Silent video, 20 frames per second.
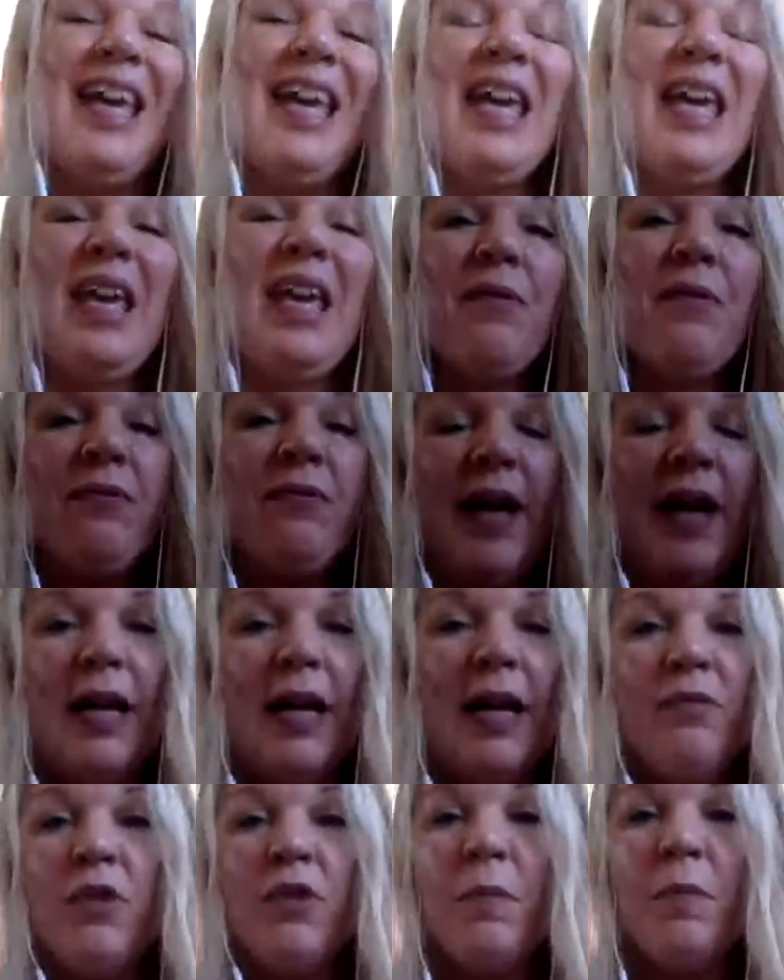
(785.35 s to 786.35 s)
if
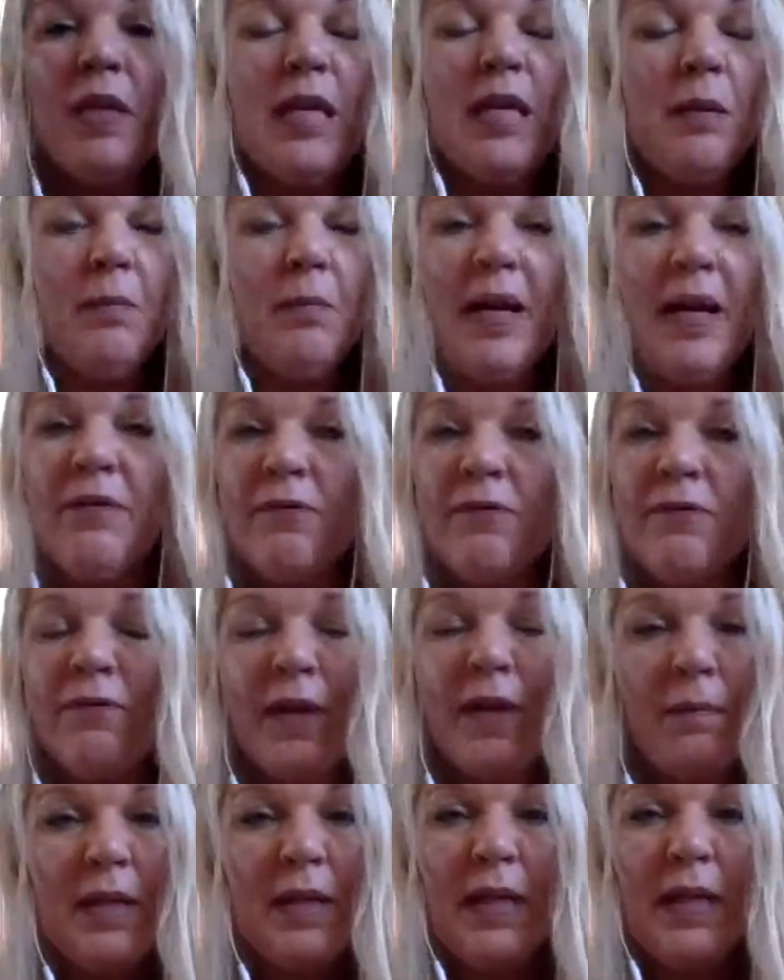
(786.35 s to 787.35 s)
I would be in my
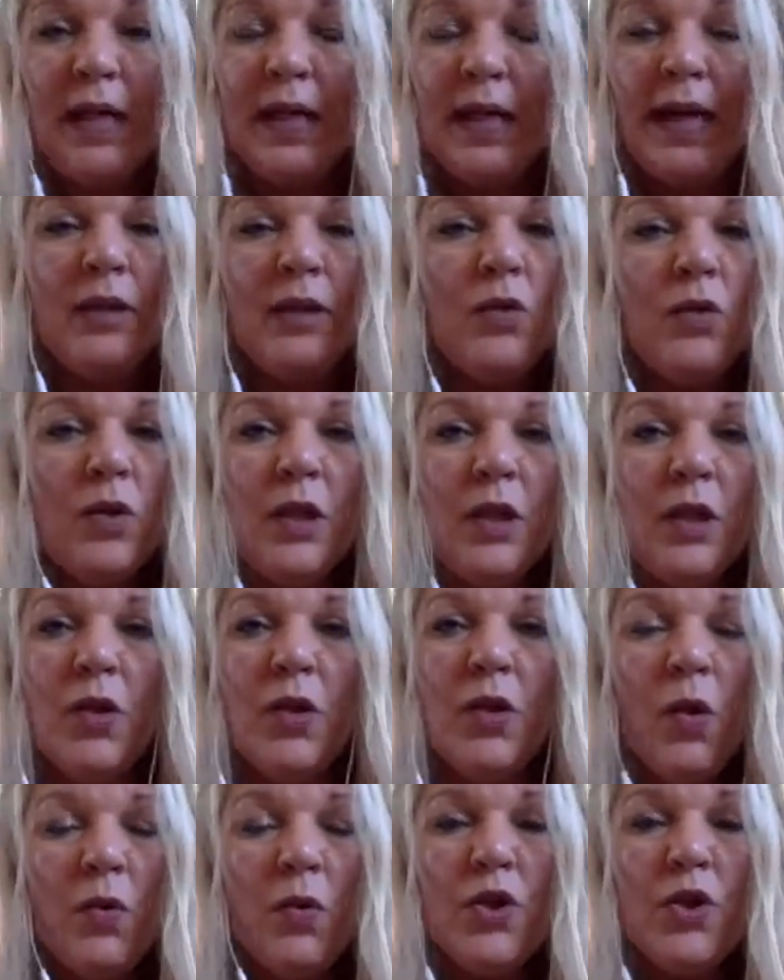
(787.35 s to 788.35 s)
feminine, I couldn't
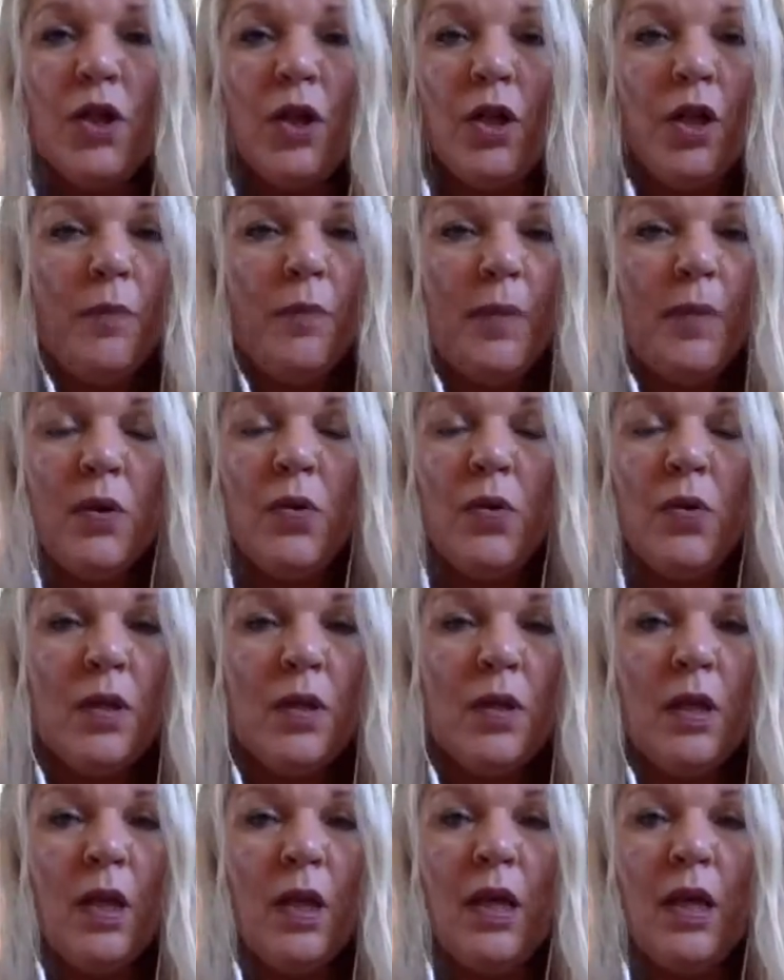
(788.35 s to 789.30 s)
coach her because